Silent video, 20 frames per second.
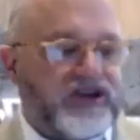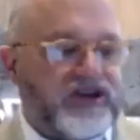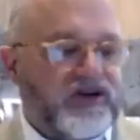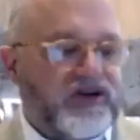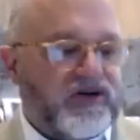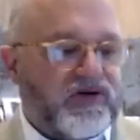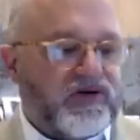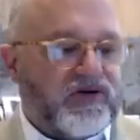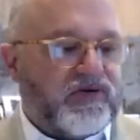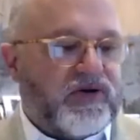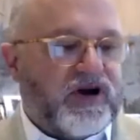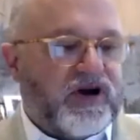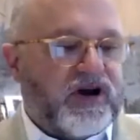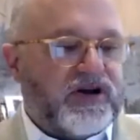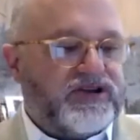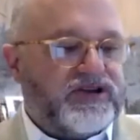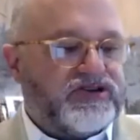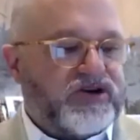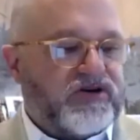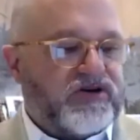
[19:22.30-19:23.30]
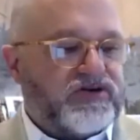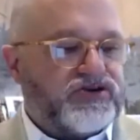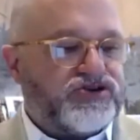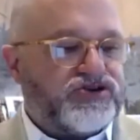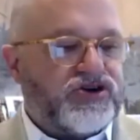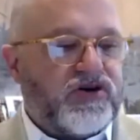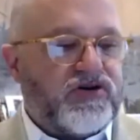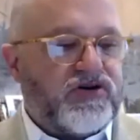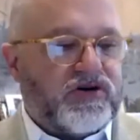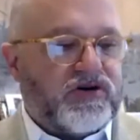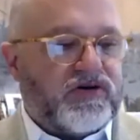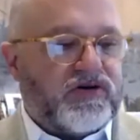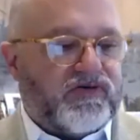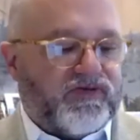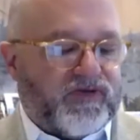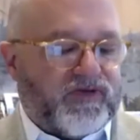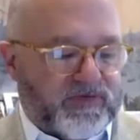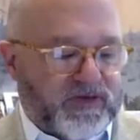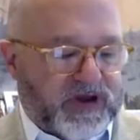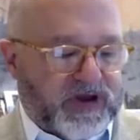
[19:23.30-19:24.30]
here is our charter
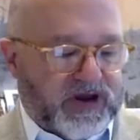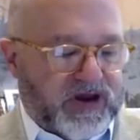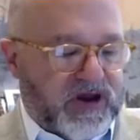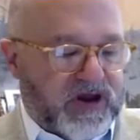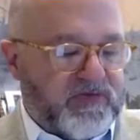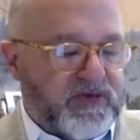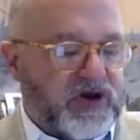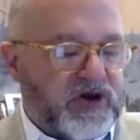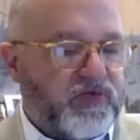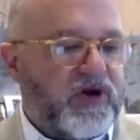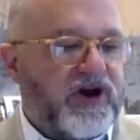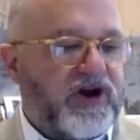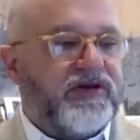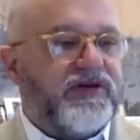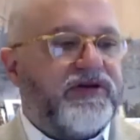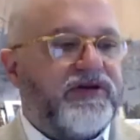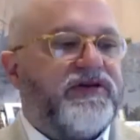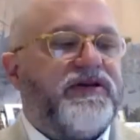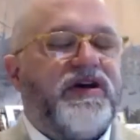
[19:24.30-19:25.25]
from the Commonwealth